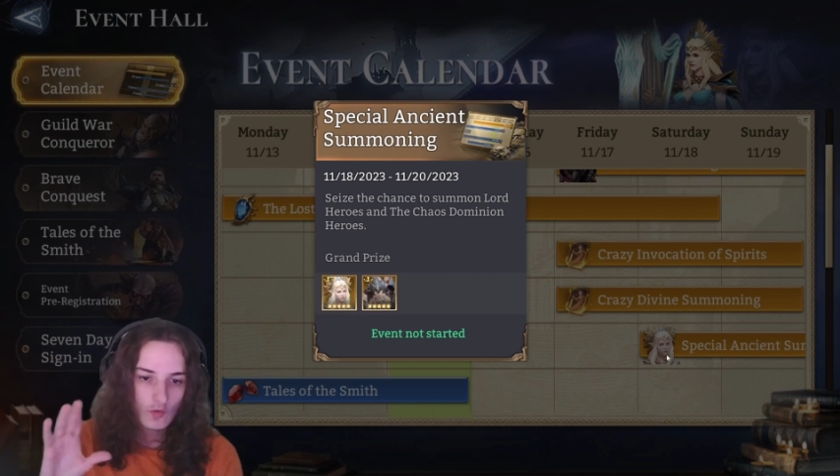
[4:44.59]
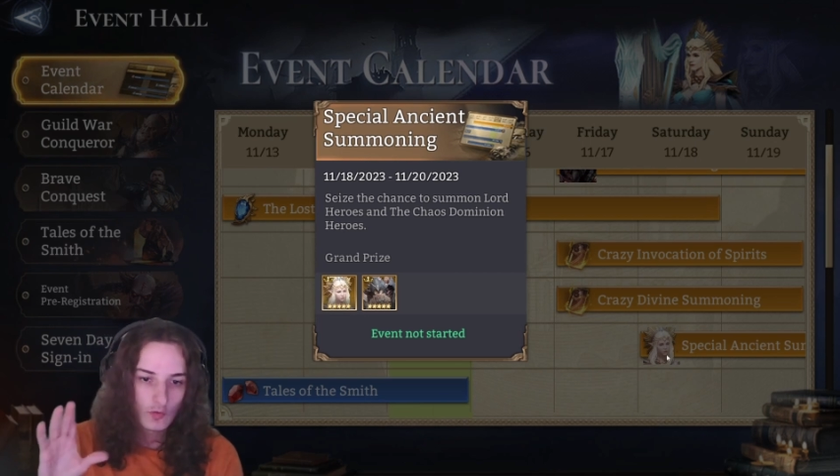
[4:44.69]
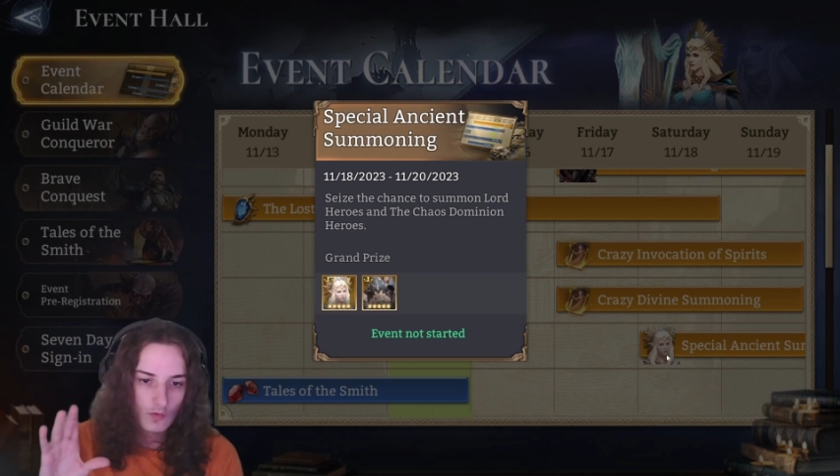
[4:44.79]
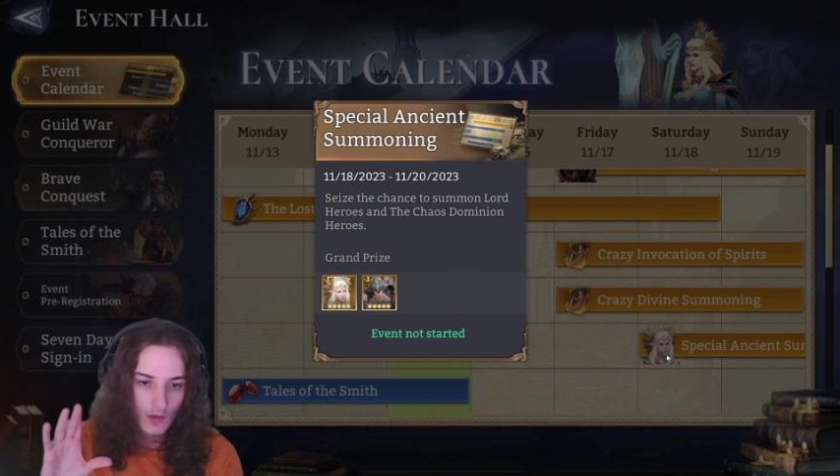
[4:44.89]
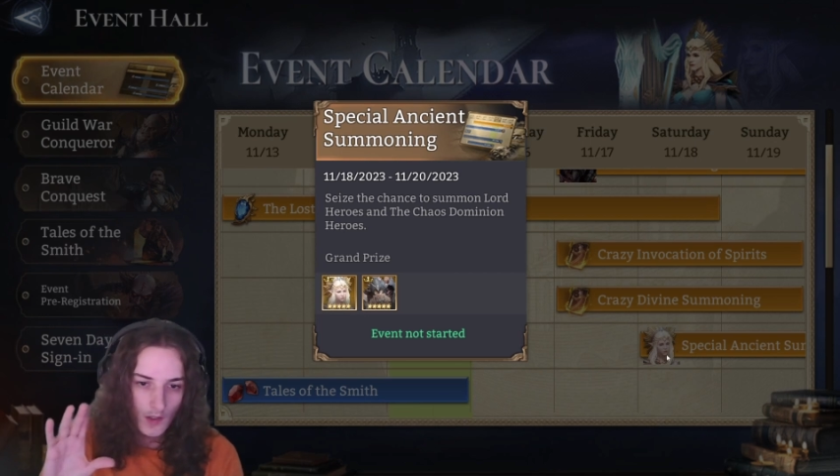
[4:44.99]

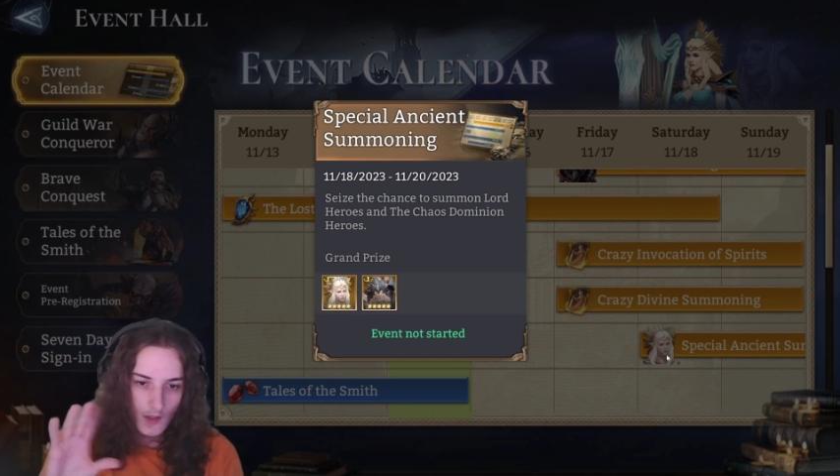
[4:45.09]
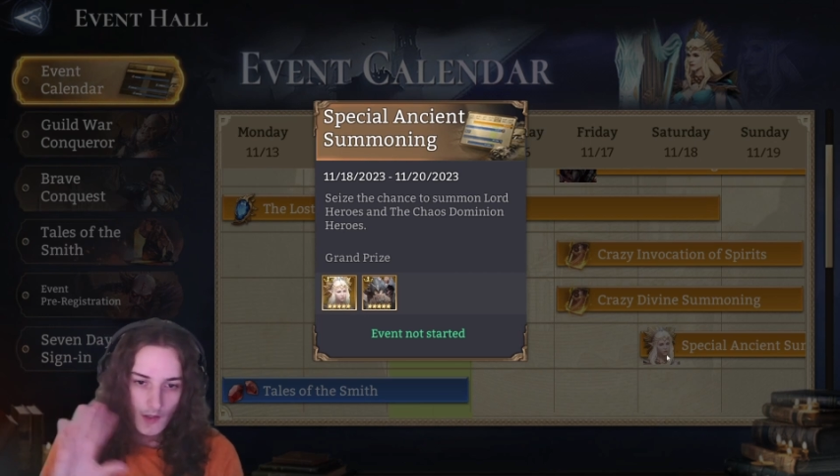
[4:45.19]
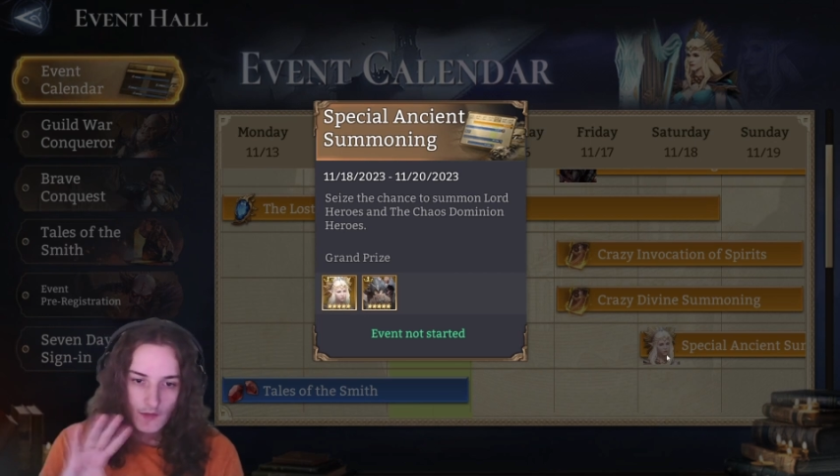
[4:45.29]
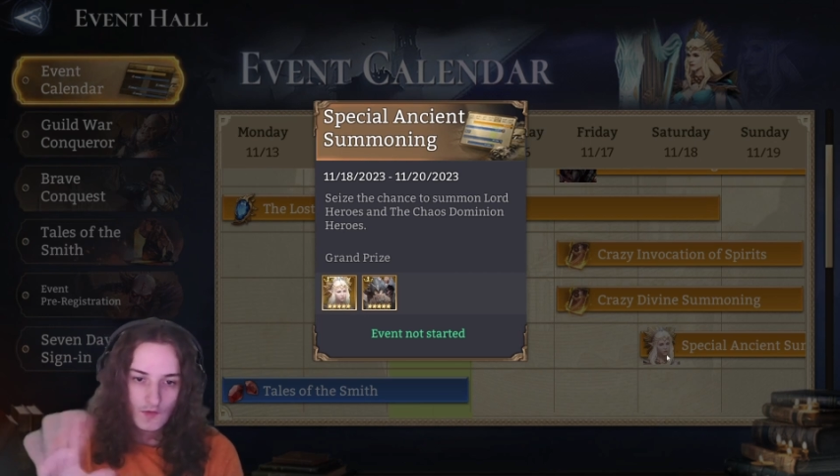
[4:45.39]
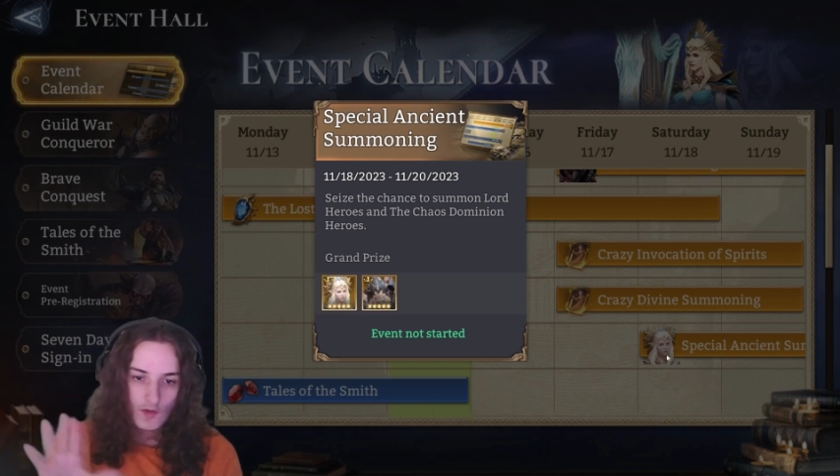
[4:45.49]

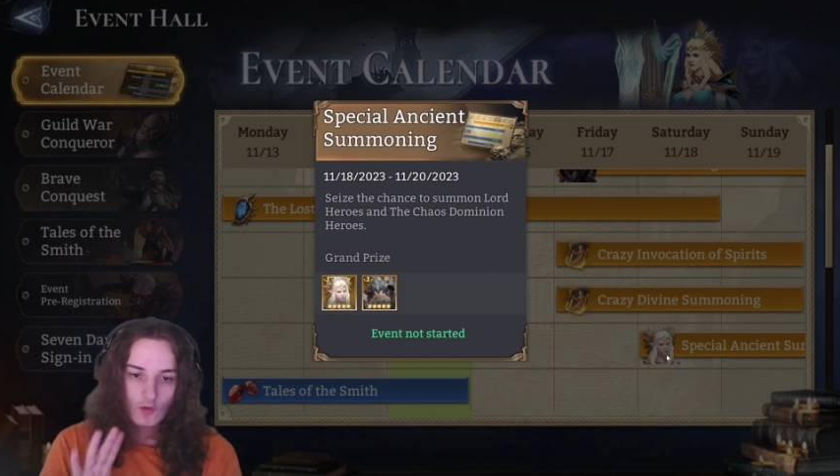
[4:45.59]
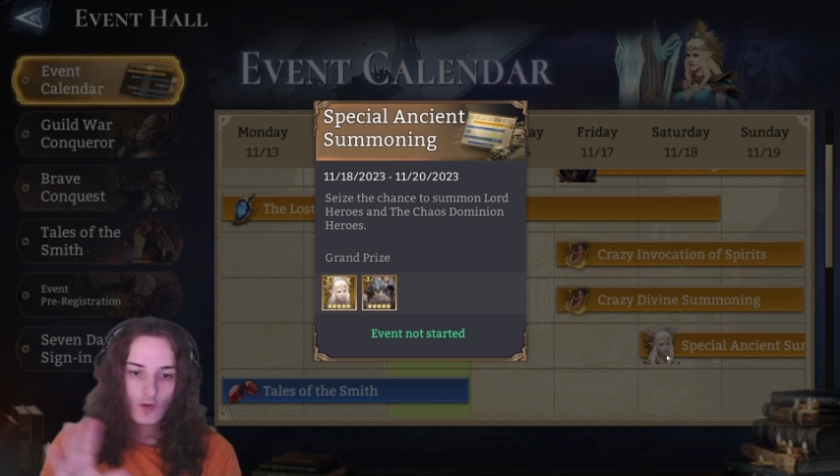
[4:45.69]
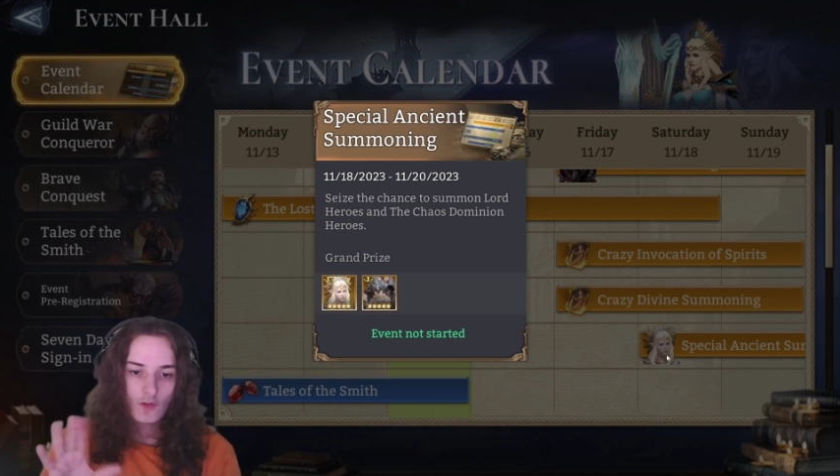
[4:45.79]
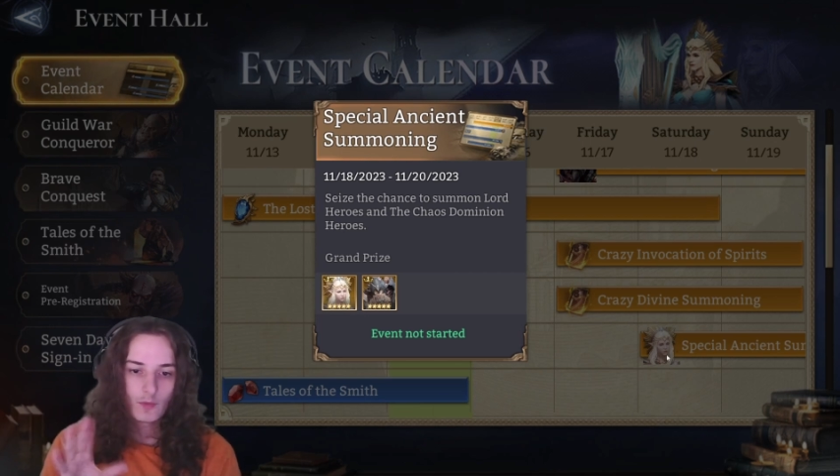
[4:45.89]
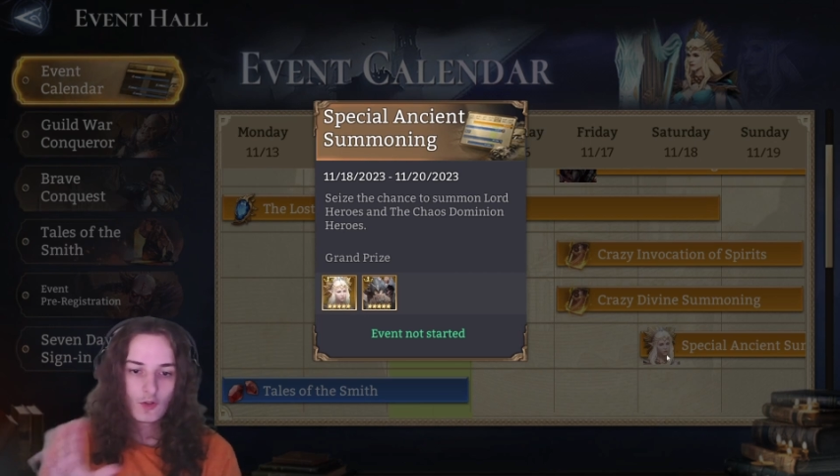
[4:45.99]

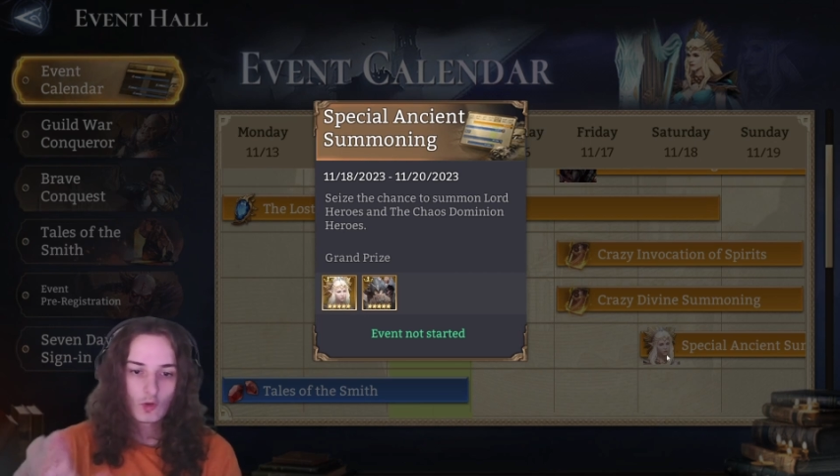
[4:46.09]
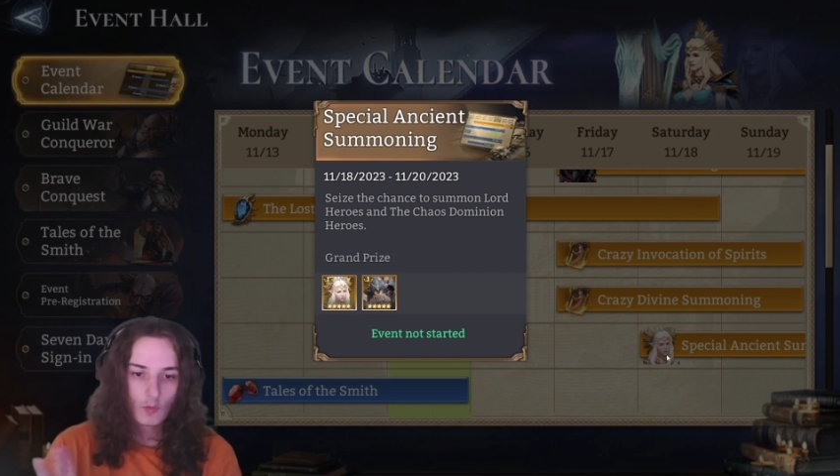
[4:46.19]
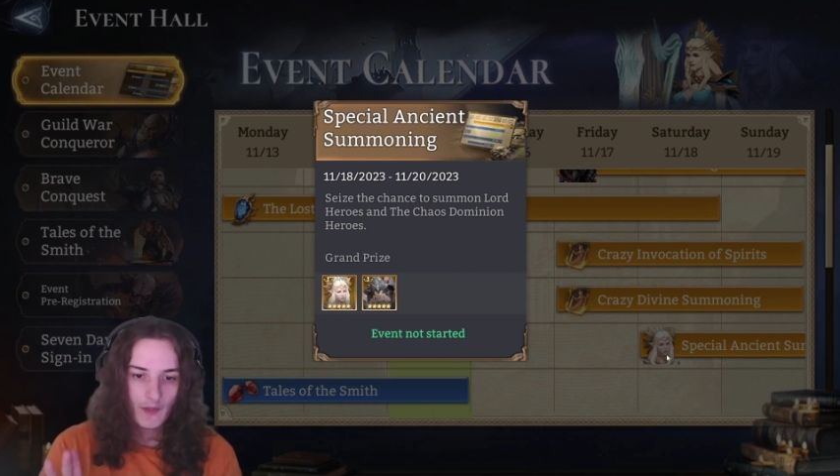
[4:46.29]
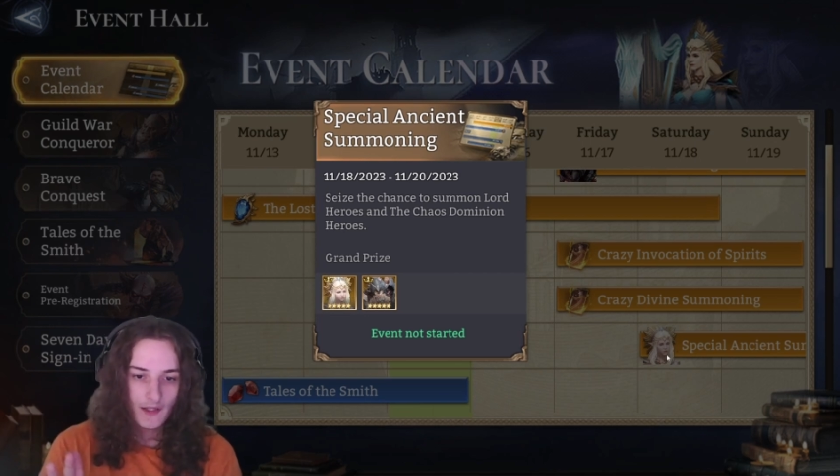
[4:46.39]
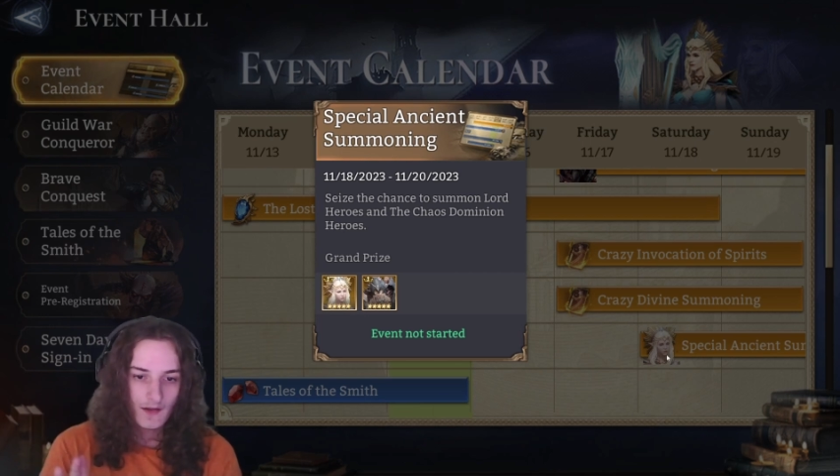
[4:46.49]

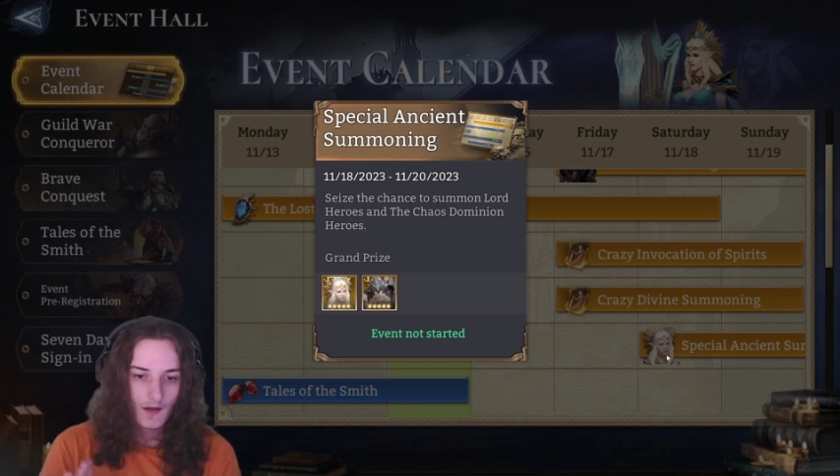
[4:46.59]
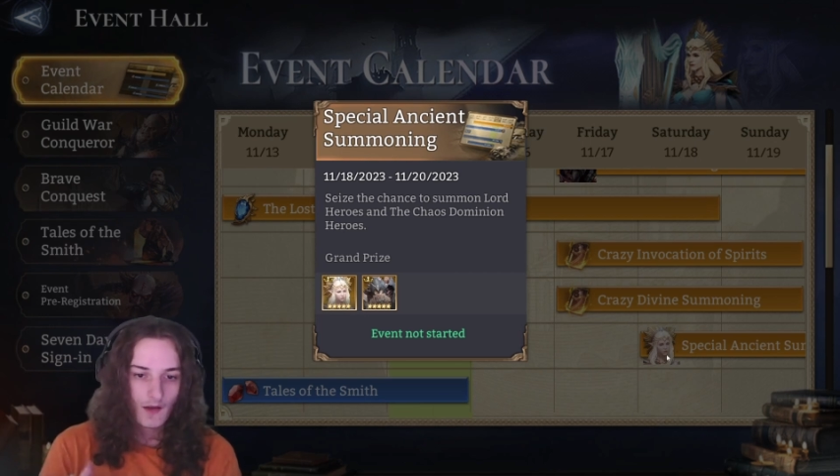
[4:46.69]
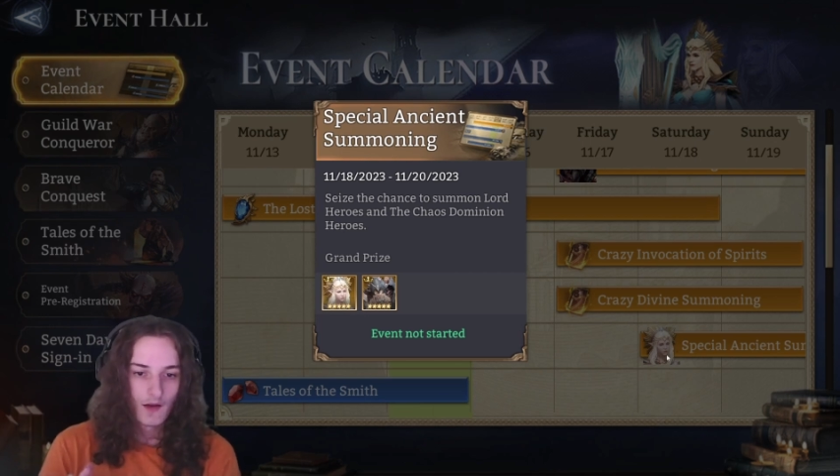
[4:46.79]
too big.